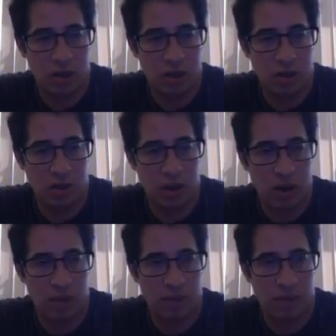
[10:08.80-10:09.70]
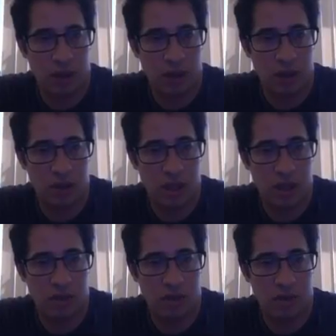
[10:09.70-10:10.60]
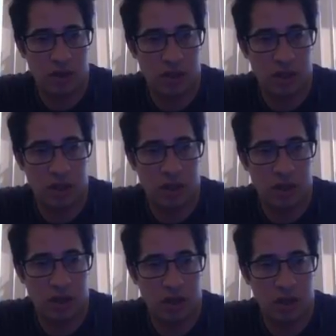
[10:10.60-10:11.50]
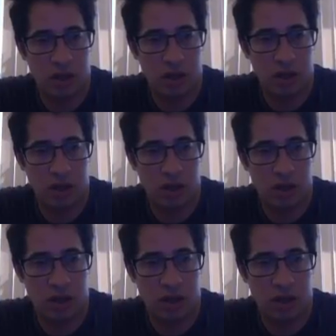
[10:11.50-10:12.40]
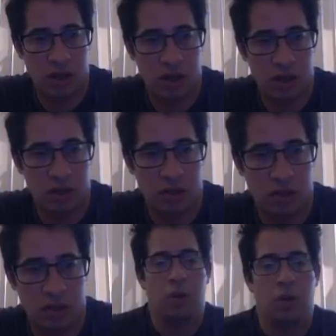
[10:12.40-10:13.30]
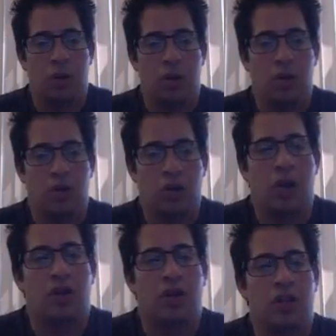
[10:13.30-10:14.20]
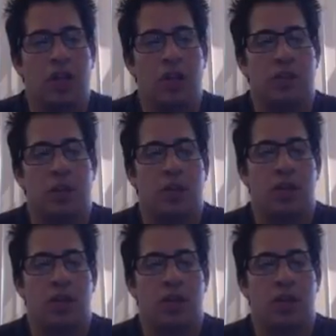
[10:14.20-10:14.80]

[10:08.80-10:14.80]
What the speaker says: Okay, and static friction is force required to keep something